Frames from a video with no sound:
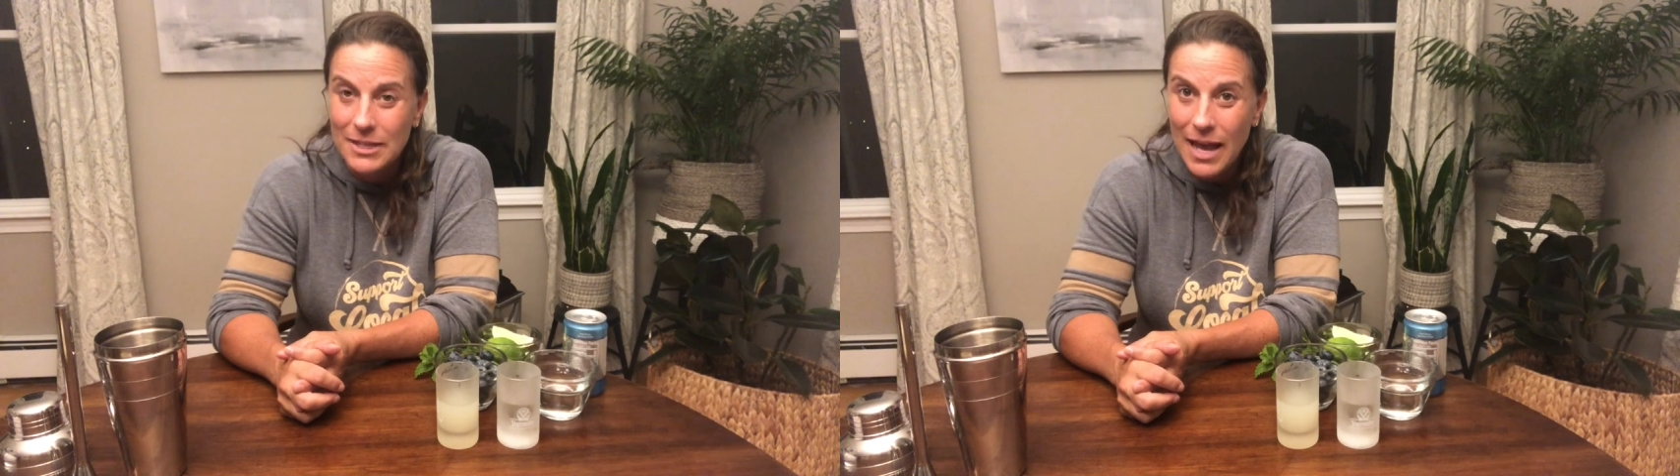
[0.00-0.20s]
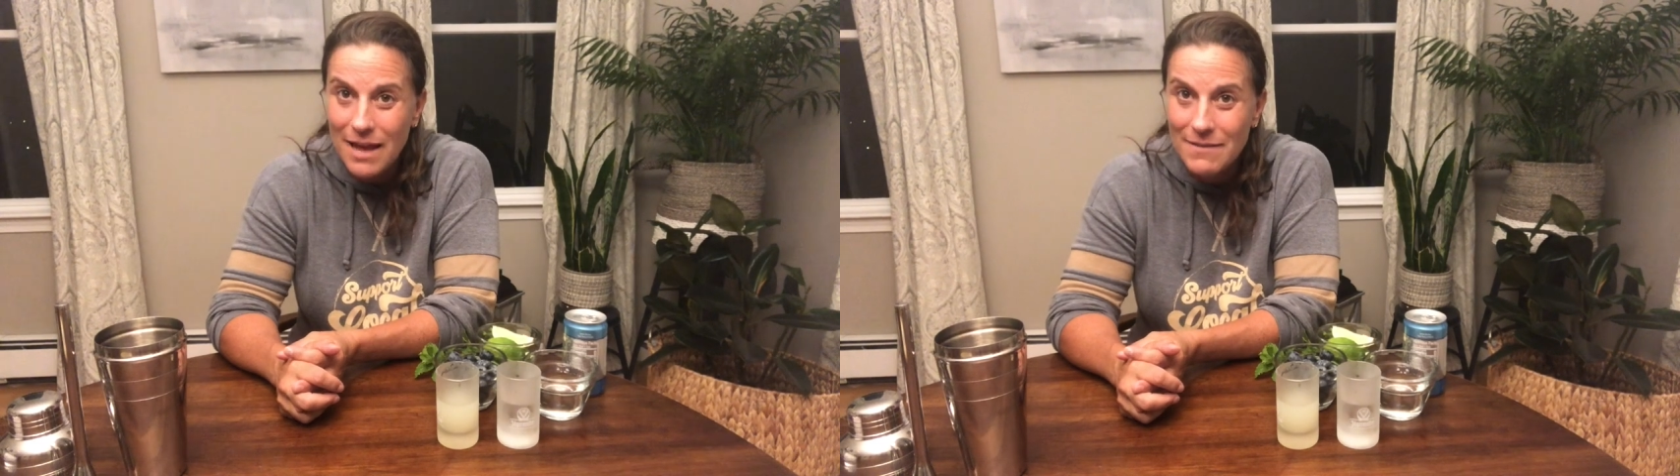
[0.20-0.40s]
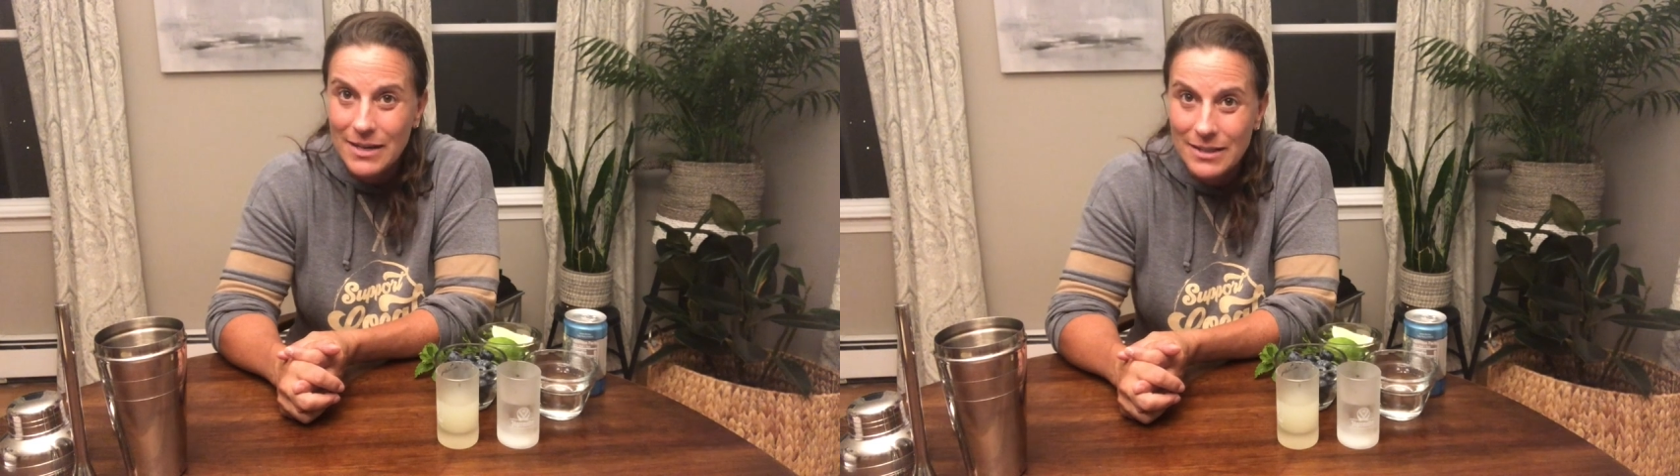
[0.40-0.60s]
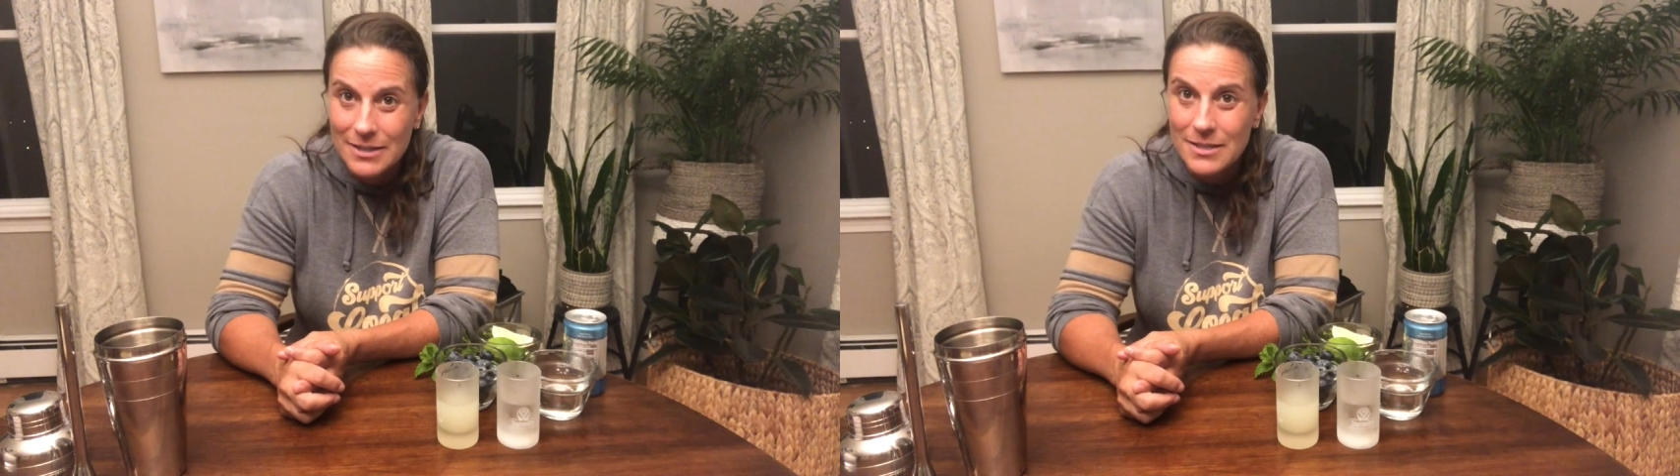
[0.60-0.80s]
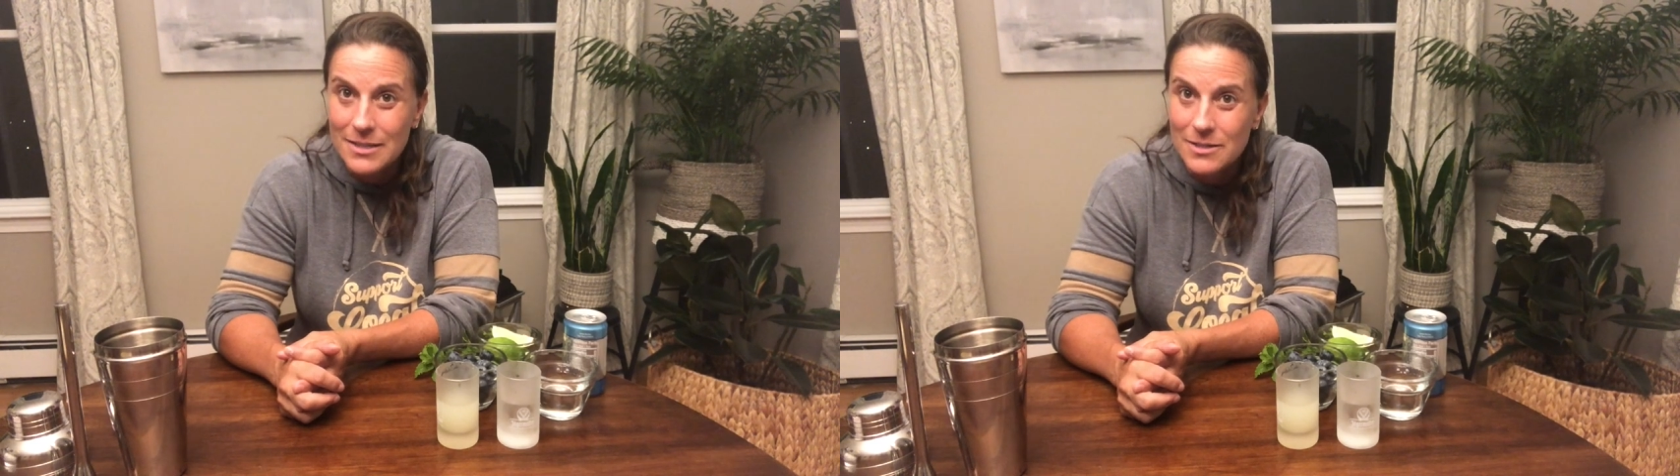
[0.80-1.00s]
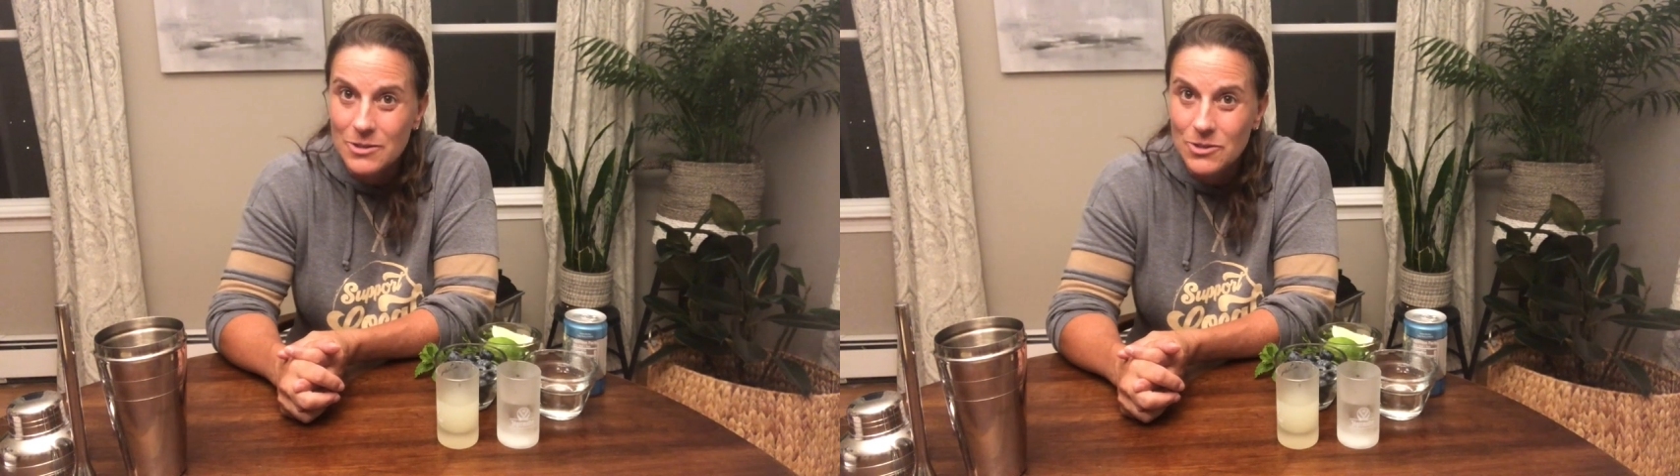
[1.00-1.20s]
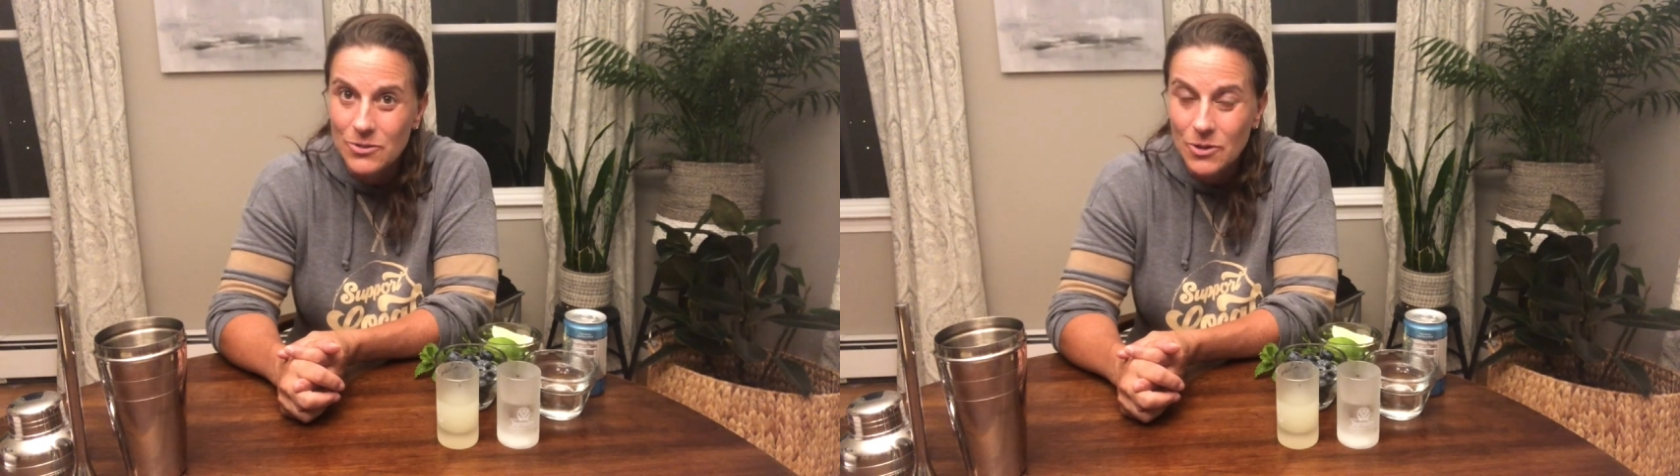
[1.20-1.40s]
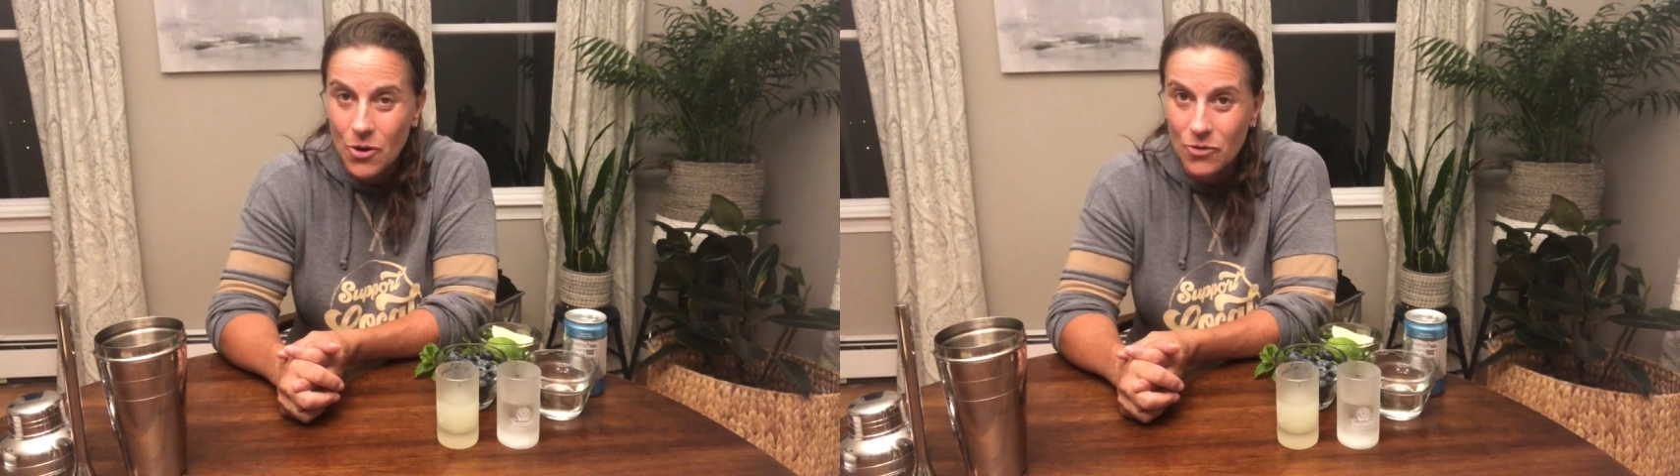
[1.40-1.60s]
have any this season due to
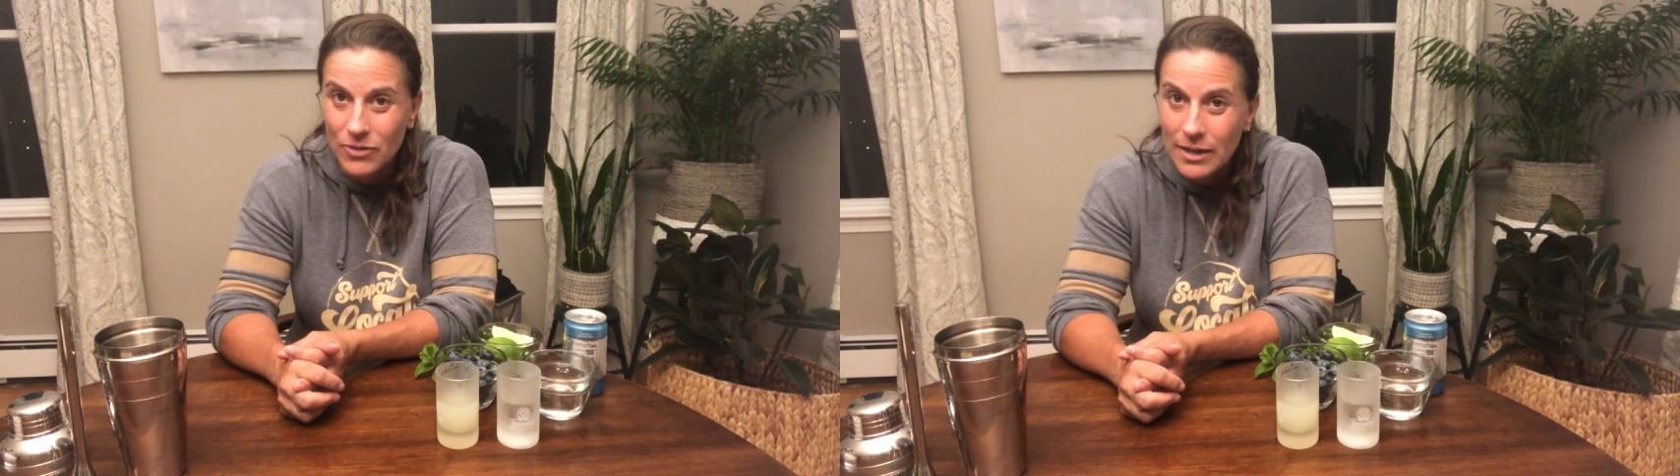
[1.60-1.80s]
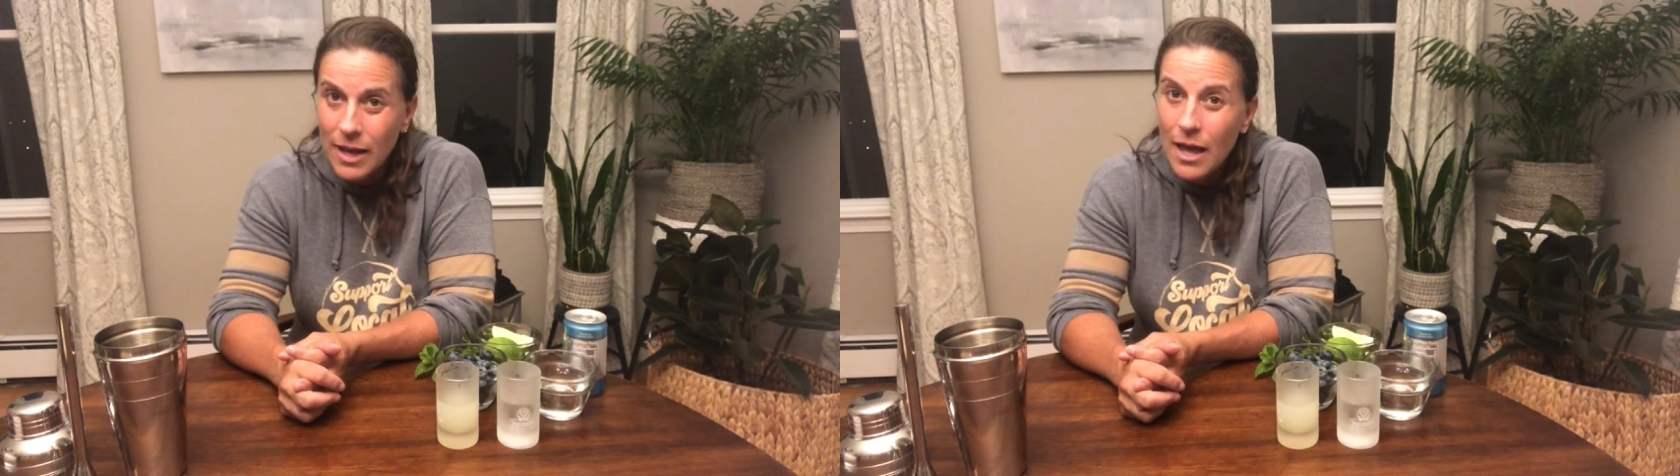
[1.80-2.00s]
COVID.